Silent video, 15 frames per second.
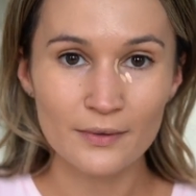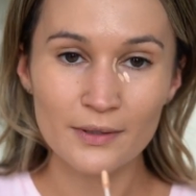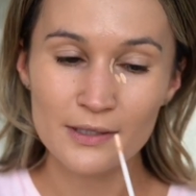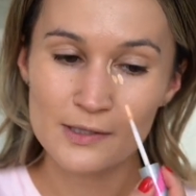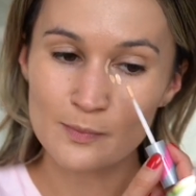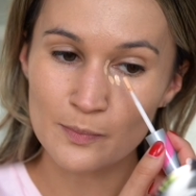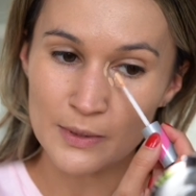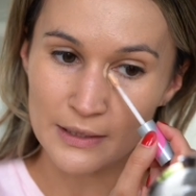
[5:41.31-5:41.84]

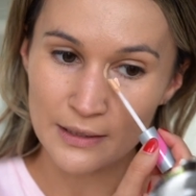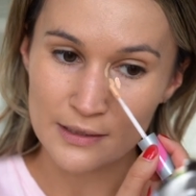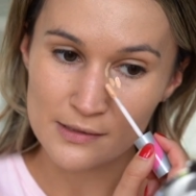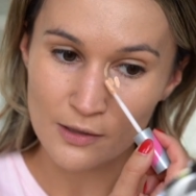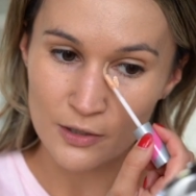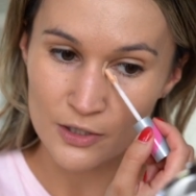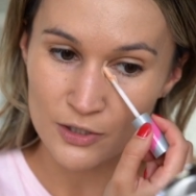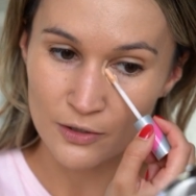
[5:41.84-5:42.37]
let's be less
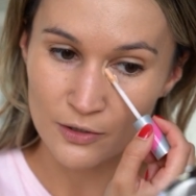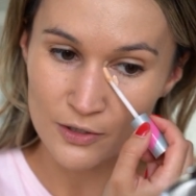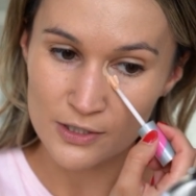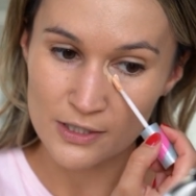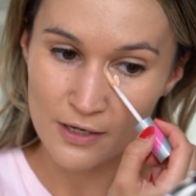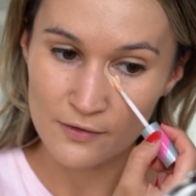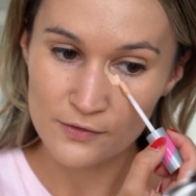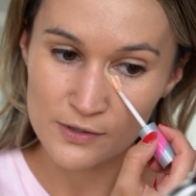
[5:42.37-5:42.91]
harsh on
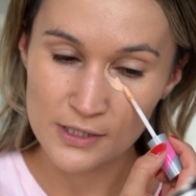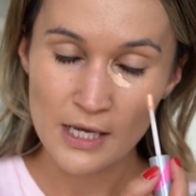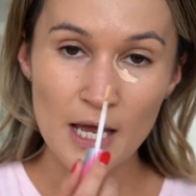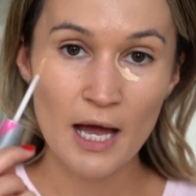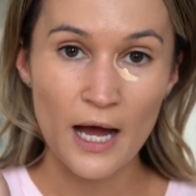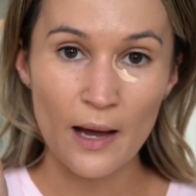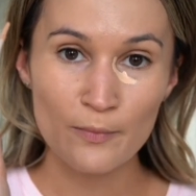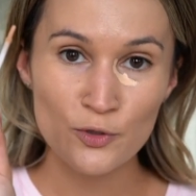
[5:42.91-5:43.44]
ourselves.
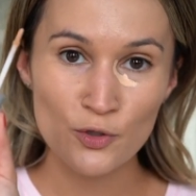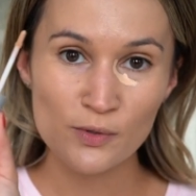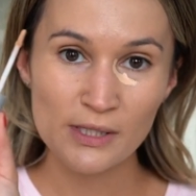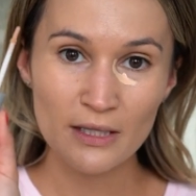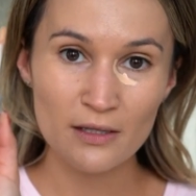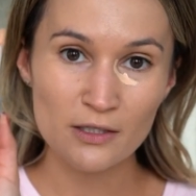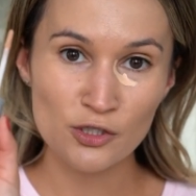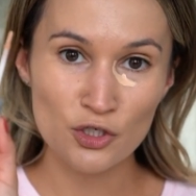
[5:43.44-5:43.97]
I'm
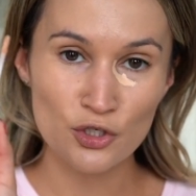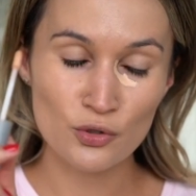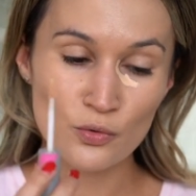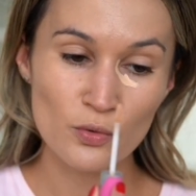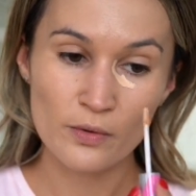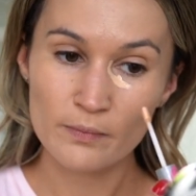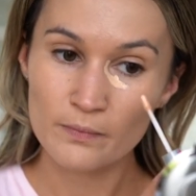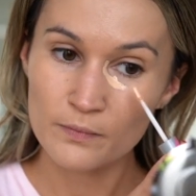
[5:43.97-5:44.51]
using this
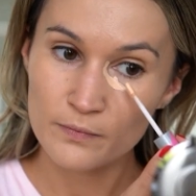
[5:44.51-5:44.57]
new